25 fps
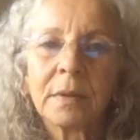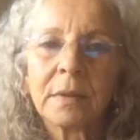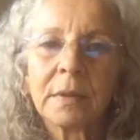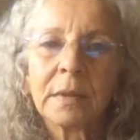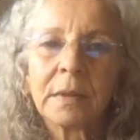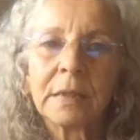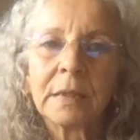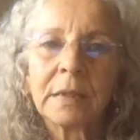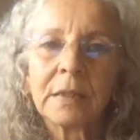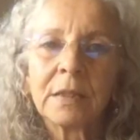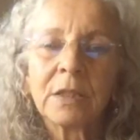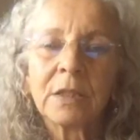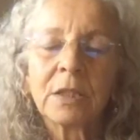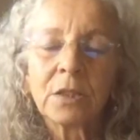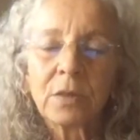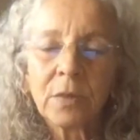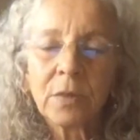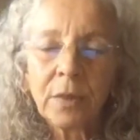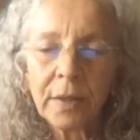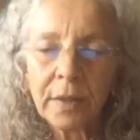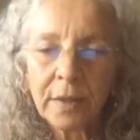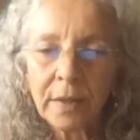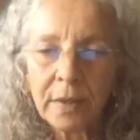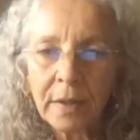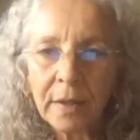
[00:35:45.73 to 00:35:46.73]

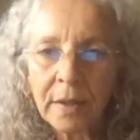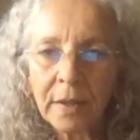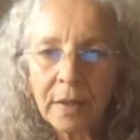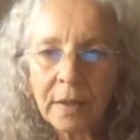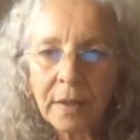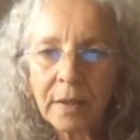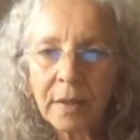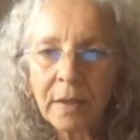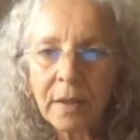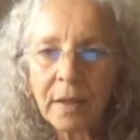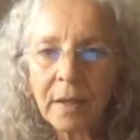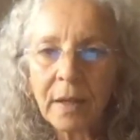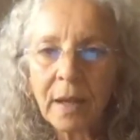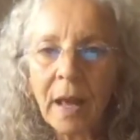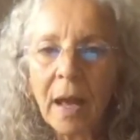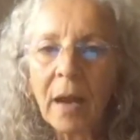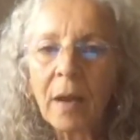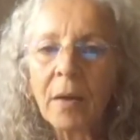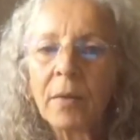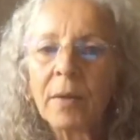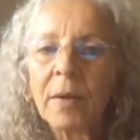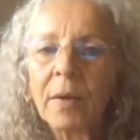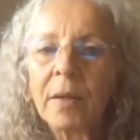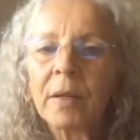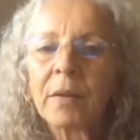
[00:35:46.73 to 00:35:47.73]
strengthening,
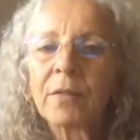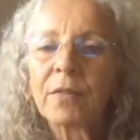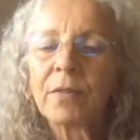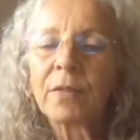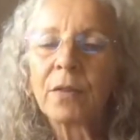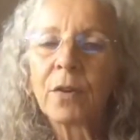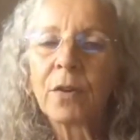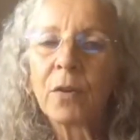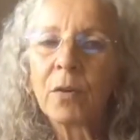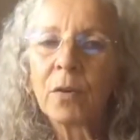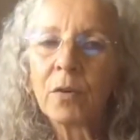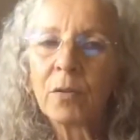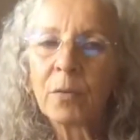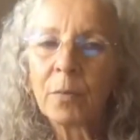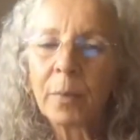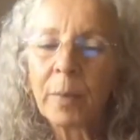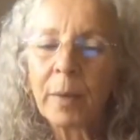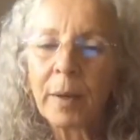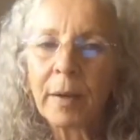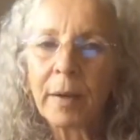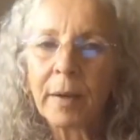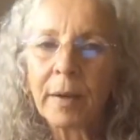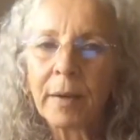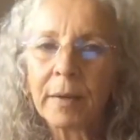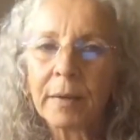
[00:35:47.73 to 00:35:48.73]
allowing the flow of
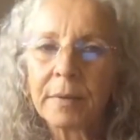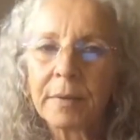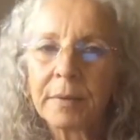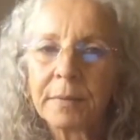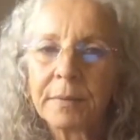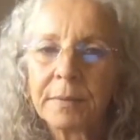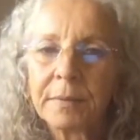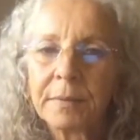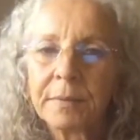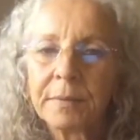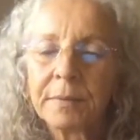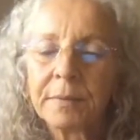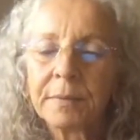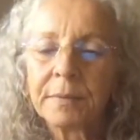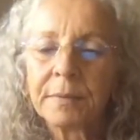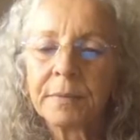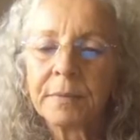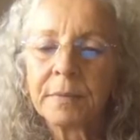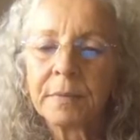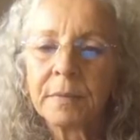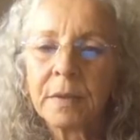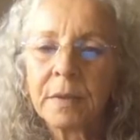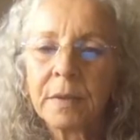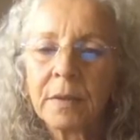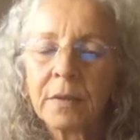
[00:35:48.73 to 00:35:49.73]
prana.
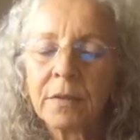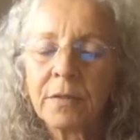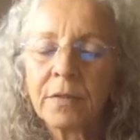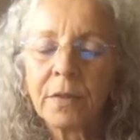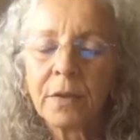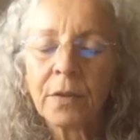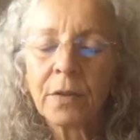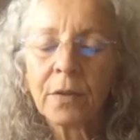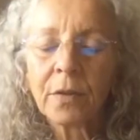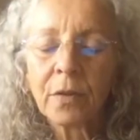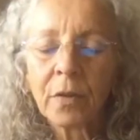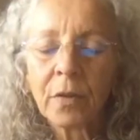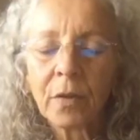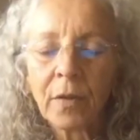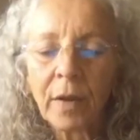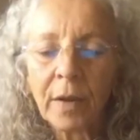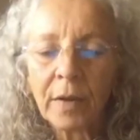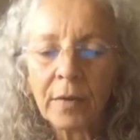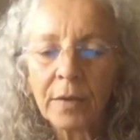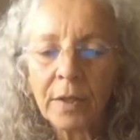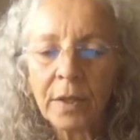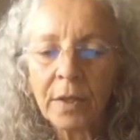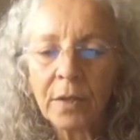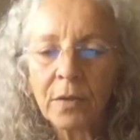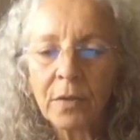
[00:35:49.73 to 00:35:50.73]
Feel your
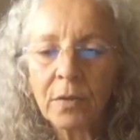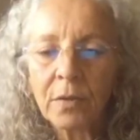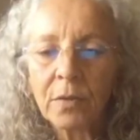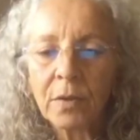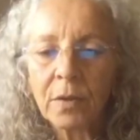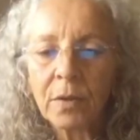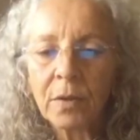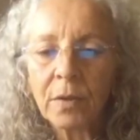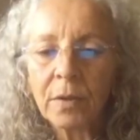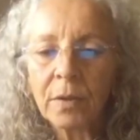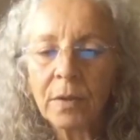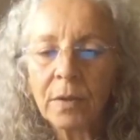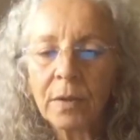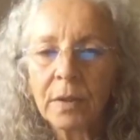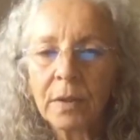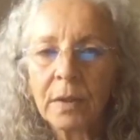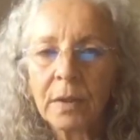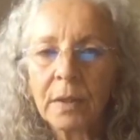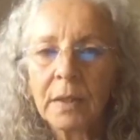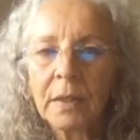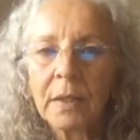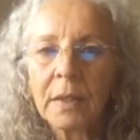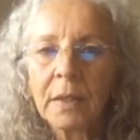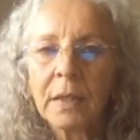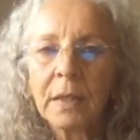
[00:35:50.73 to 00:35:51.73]
grounding cord
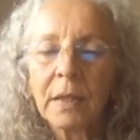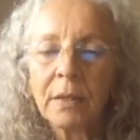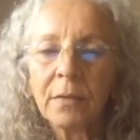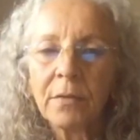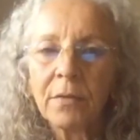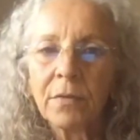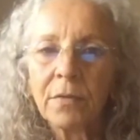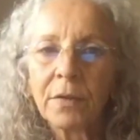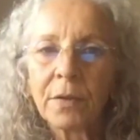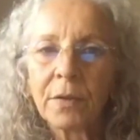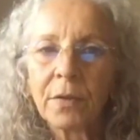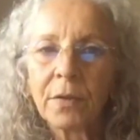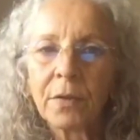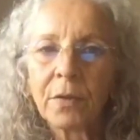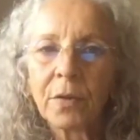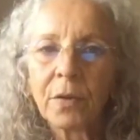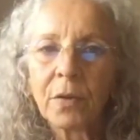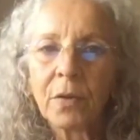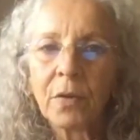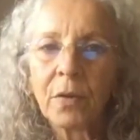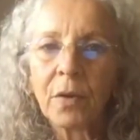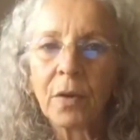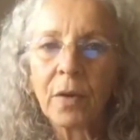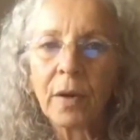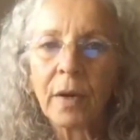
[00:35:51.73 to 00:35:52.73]
and fill your
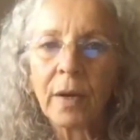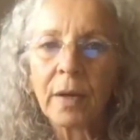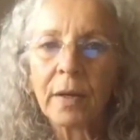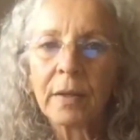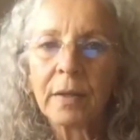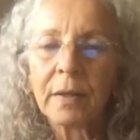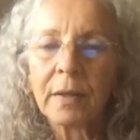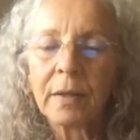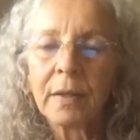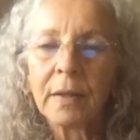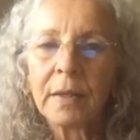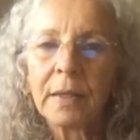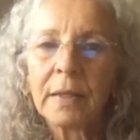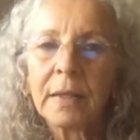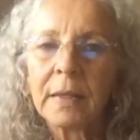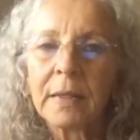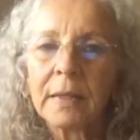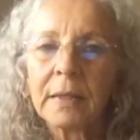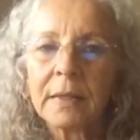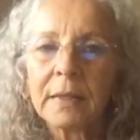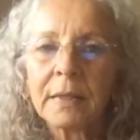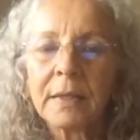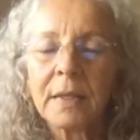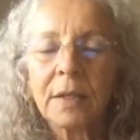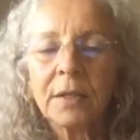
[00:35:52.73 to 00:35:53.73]
aura,
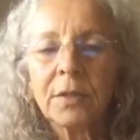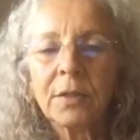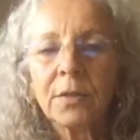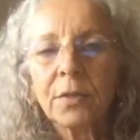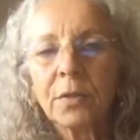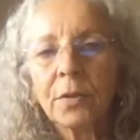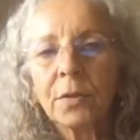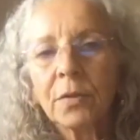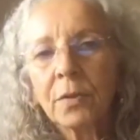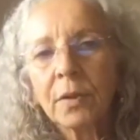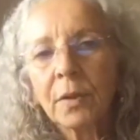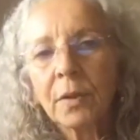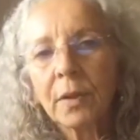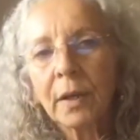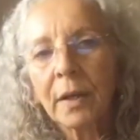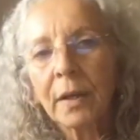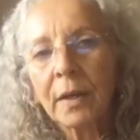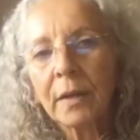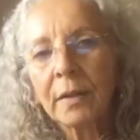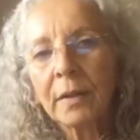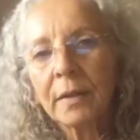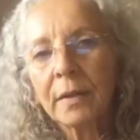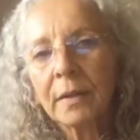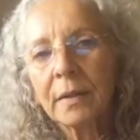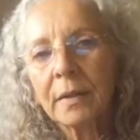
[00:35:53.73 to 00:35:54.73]
and set your aura,
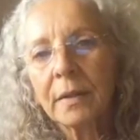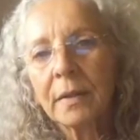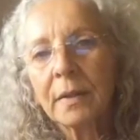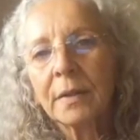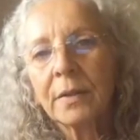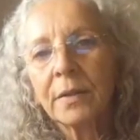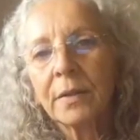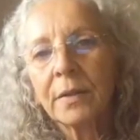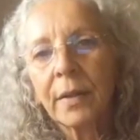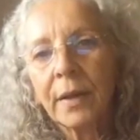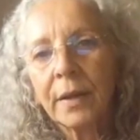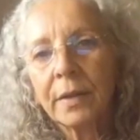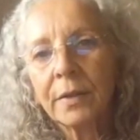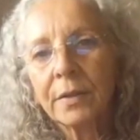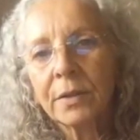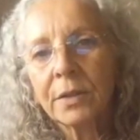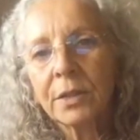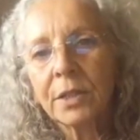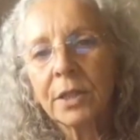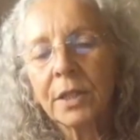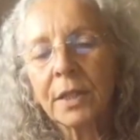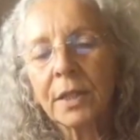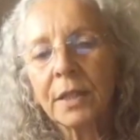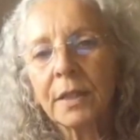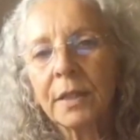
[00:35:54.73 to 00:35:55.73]
your
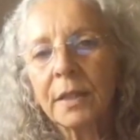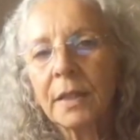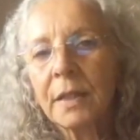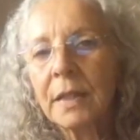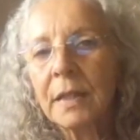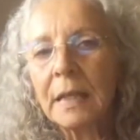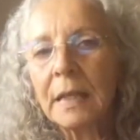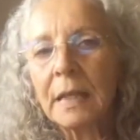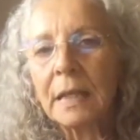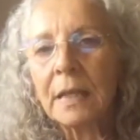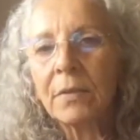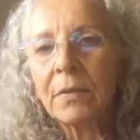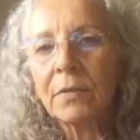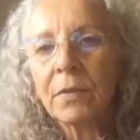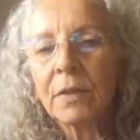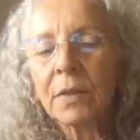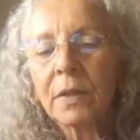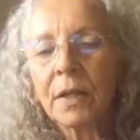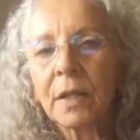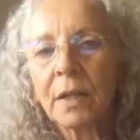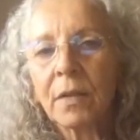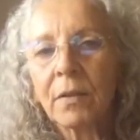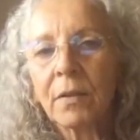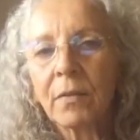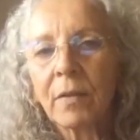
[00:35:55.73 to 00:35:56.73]
energy,
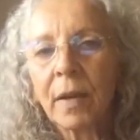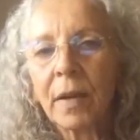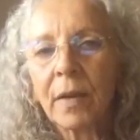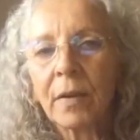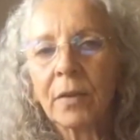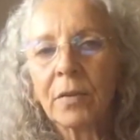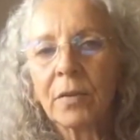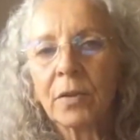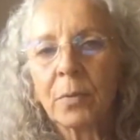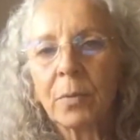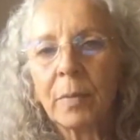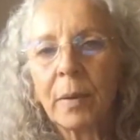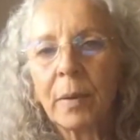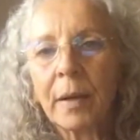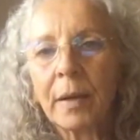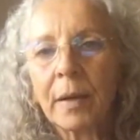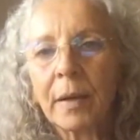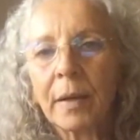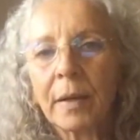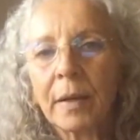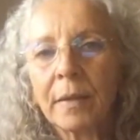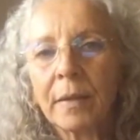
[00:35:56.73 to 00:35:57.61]
evenly around your body.